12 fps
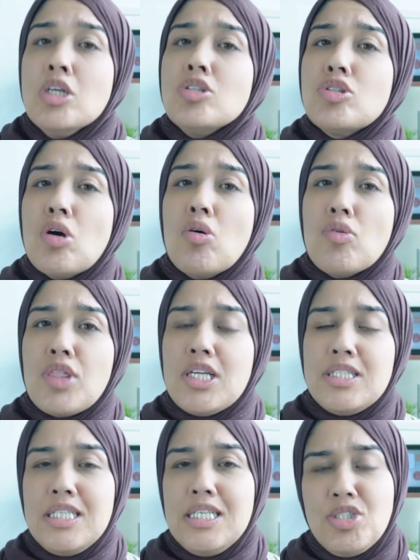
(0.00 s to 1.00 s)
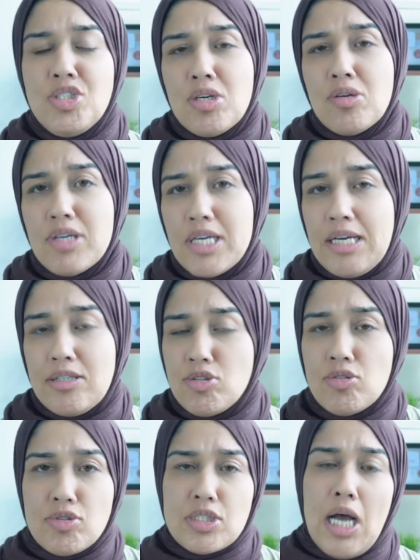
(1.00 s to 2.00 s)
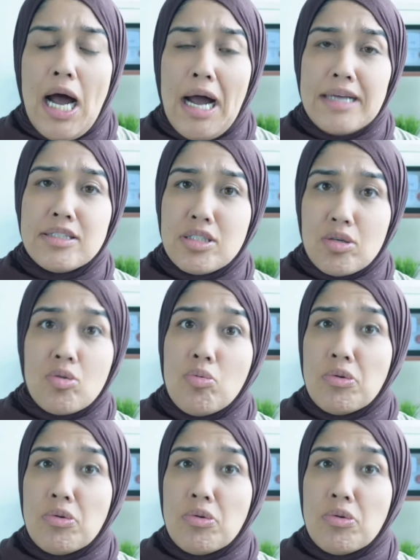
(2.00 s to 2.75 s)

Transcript: So the teaching credentials I took